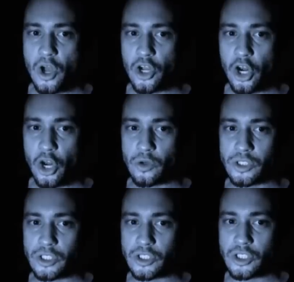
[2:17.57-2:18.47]
close
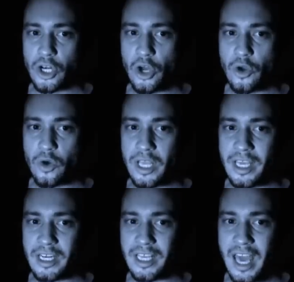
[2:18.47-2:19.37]
it slowly
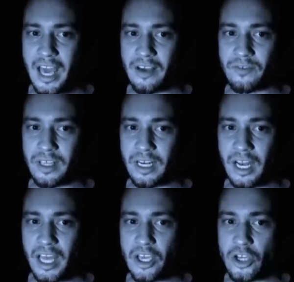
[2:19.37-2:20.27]
and carefully,
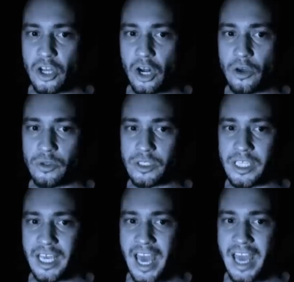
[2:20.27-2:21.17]
like
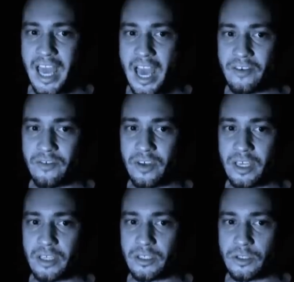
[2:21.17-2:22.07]
closing a
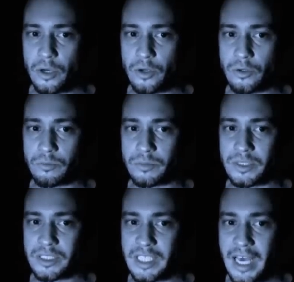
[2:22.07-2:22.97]
heavy tome,
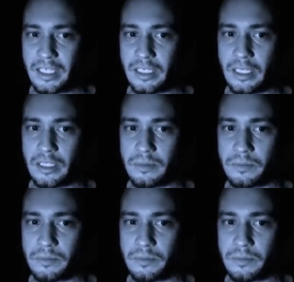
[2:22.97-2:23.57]
sadly.